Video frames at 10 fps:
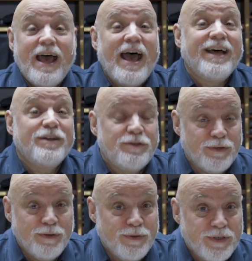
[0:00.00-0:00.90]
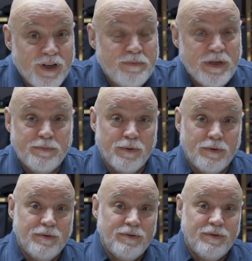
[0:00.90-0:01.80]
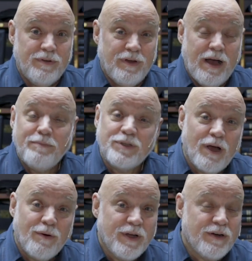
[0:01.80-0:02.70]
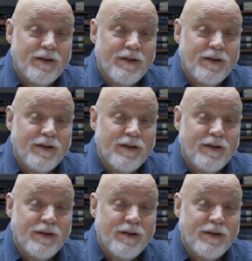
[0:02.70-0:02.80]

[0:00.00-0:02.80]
attitudes of people, I'm sorry, you're